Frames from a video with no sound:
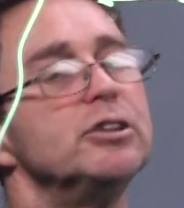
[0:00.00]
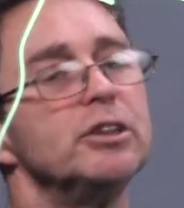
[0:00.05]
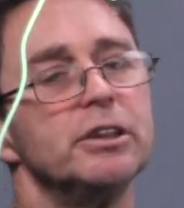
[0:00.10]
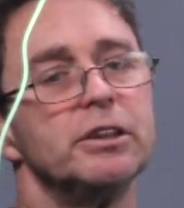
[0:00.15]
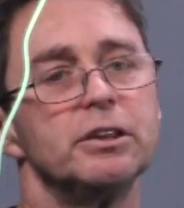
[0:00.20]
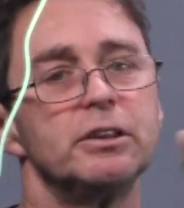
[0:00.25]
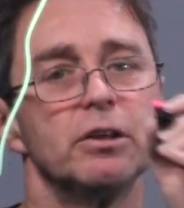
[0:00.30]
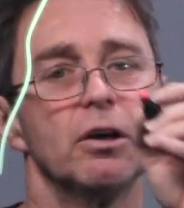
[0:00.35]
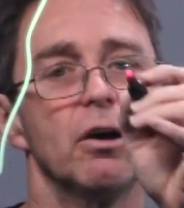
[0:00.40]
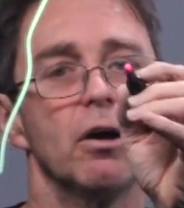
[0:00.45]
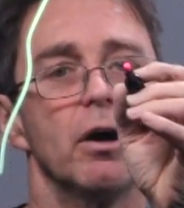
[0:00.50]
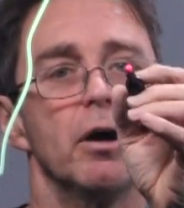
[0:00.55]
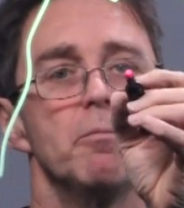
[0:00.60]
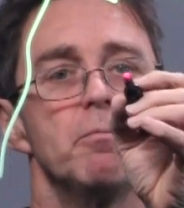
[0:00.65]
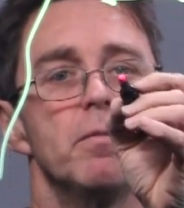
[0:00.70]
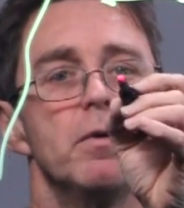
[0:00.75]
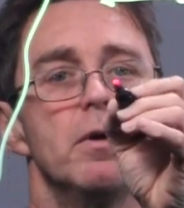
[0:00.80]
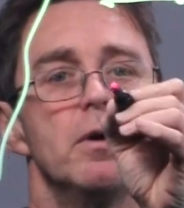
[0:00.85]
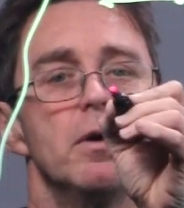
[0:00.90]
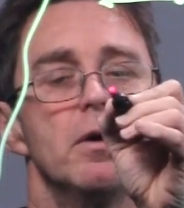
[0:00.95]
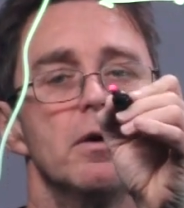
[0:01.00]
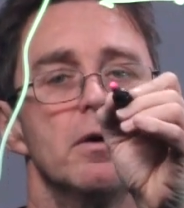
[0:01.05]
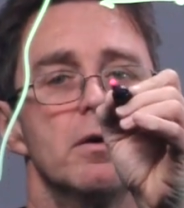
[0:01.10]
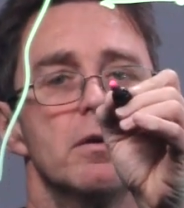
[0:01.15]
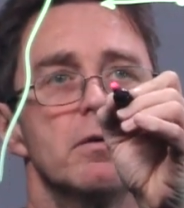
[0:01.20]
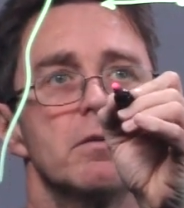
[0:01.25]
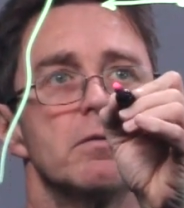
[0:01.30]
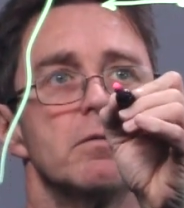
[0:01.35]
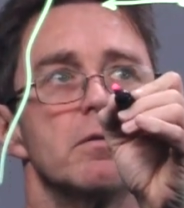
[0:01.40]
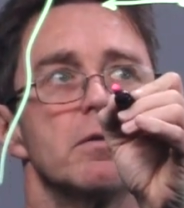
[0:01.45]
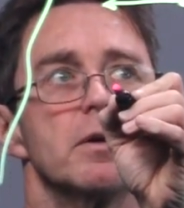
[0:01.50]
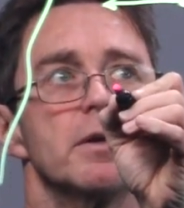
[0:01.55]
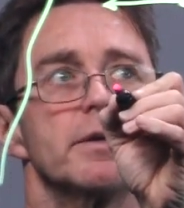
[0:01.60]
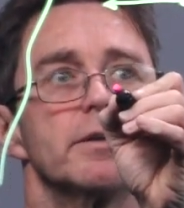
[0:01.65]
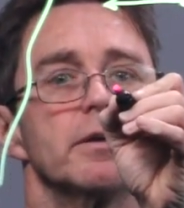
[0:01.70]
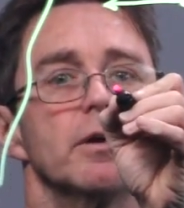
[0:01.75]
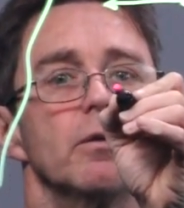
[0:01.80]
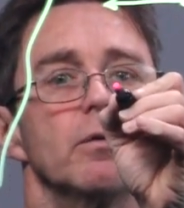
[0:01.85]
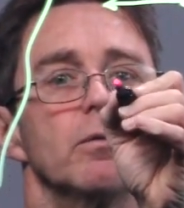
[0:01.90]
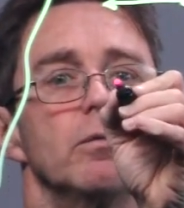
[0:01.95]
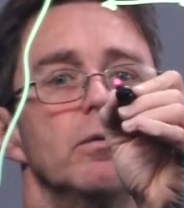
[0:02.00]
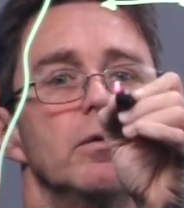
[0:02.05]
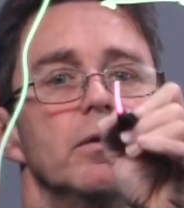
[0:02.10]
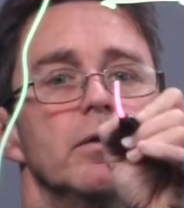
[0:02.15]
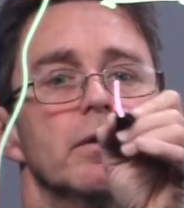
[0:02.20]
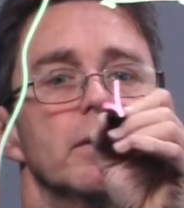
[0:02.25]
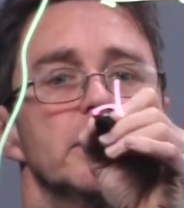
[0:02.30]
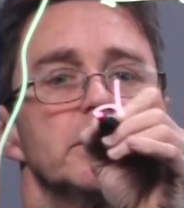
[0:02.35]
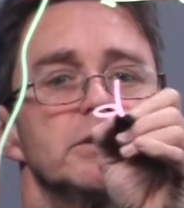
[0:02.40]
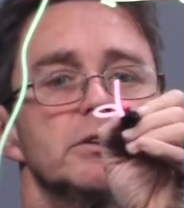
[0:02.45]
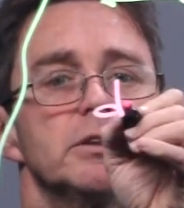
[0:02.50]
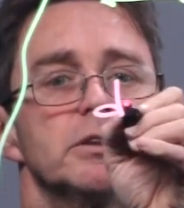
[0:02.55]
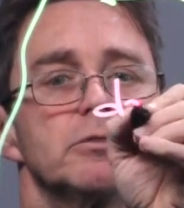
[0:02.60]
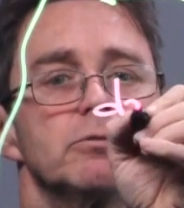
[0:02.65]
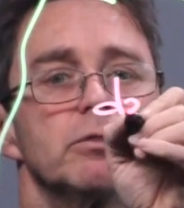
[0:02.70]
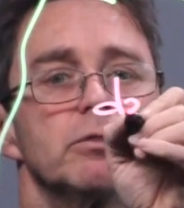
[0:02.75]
in time. All right, so let's just